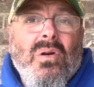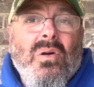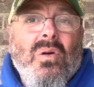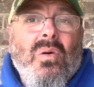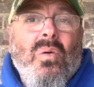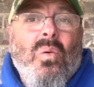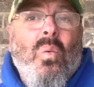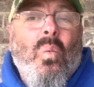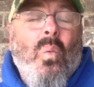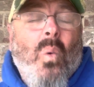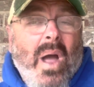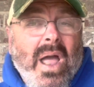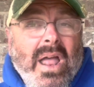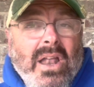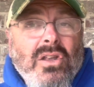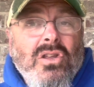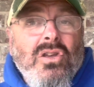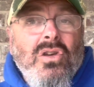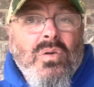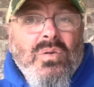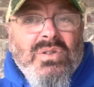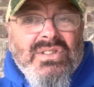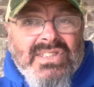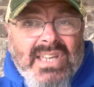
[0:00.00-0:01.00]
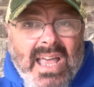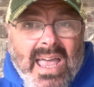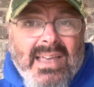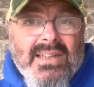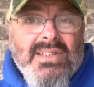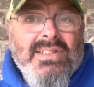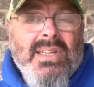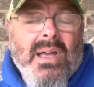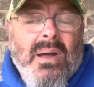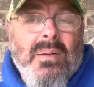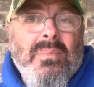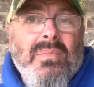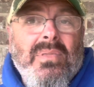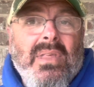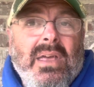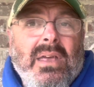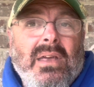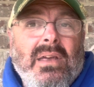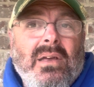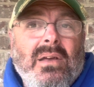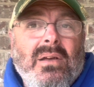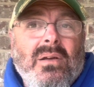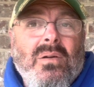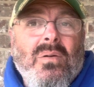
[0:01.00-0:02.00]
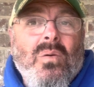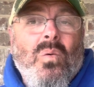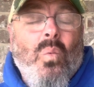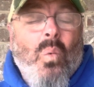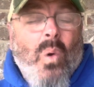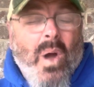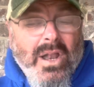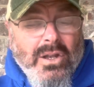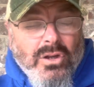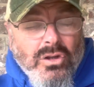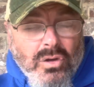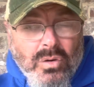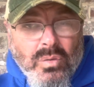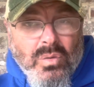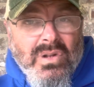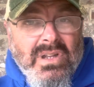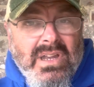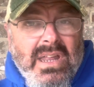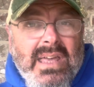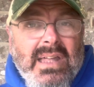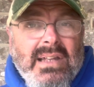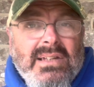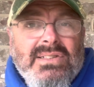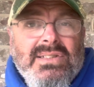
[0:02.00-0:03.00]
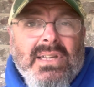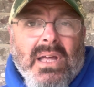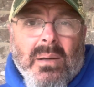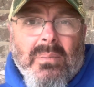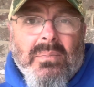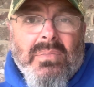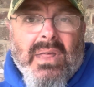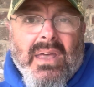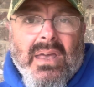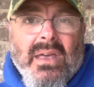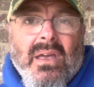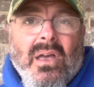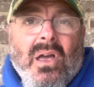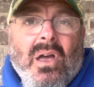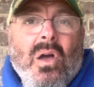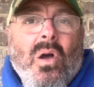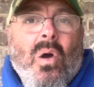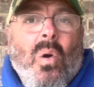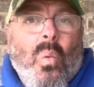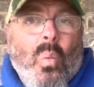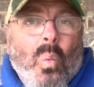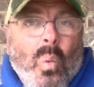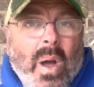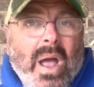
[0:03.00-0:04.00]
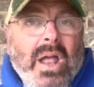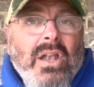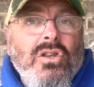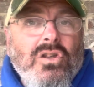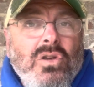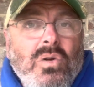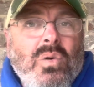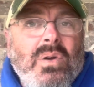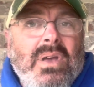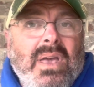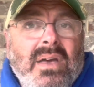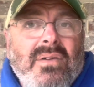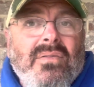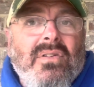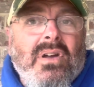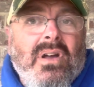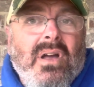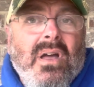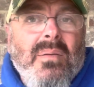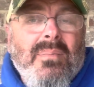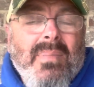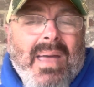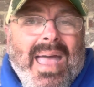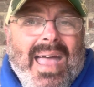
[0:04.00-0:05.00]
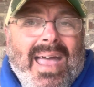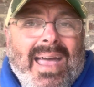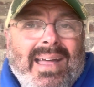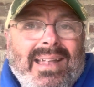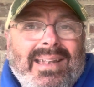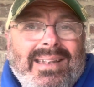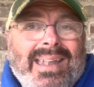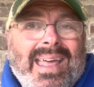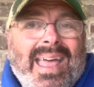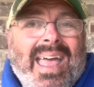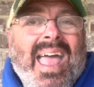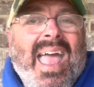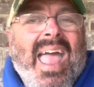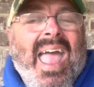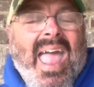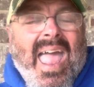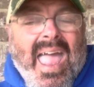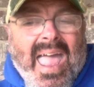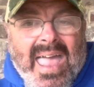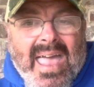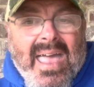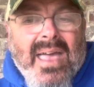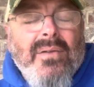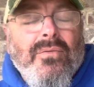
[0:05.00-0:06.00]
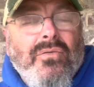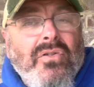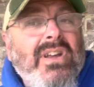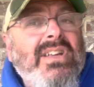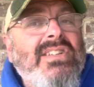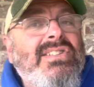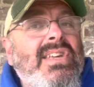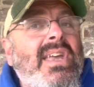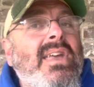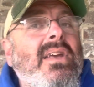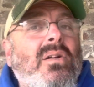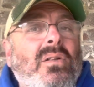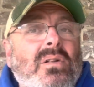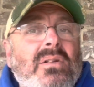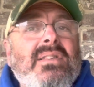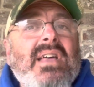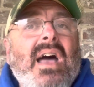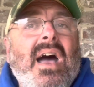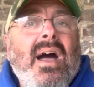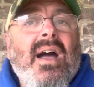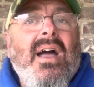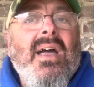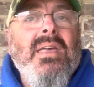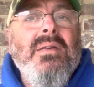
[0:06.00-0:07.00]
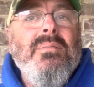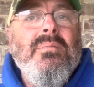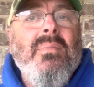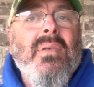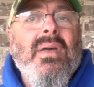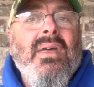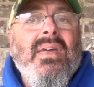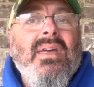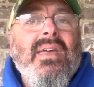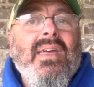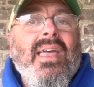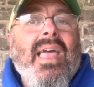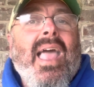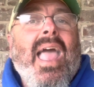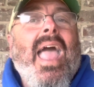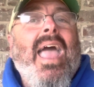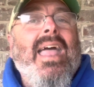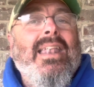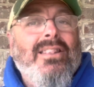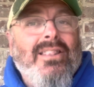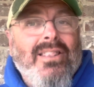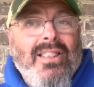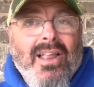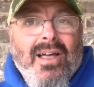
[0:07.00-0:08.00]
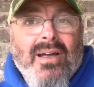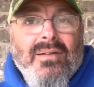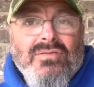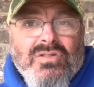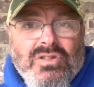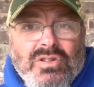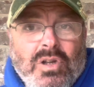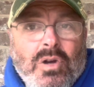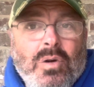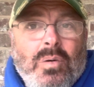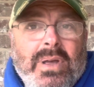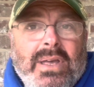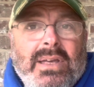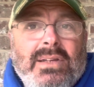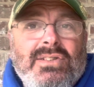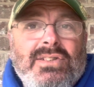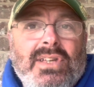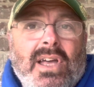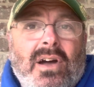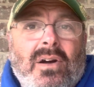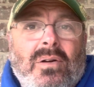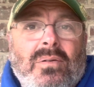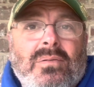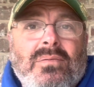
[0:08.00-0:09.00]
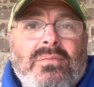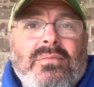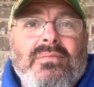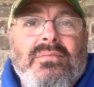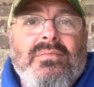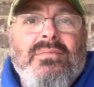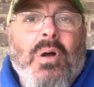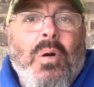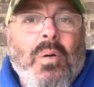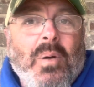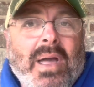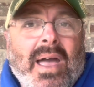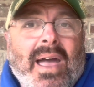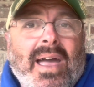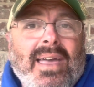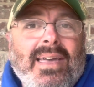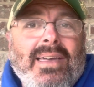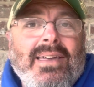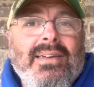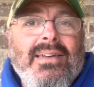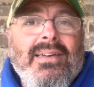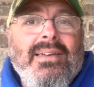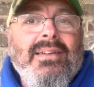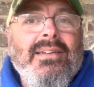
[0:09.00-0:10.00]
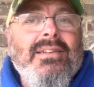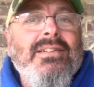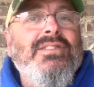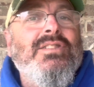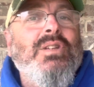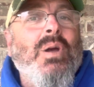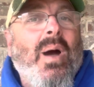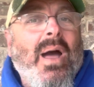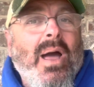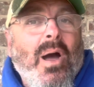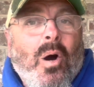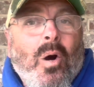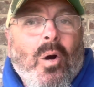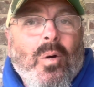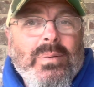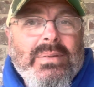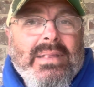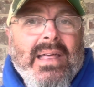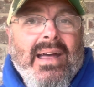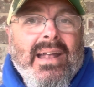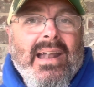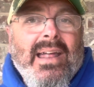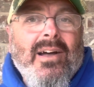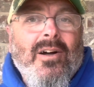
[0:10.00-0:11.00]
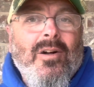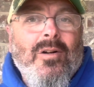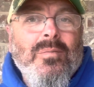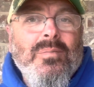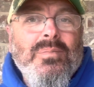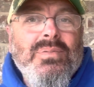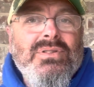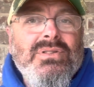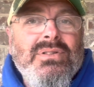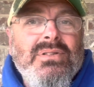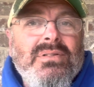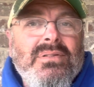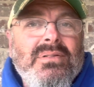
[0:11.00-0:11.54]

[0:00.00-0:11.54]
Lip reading: when you say something, when you need something, when you give a command, every single time, and loves doing so. Okay? So I hope that helps.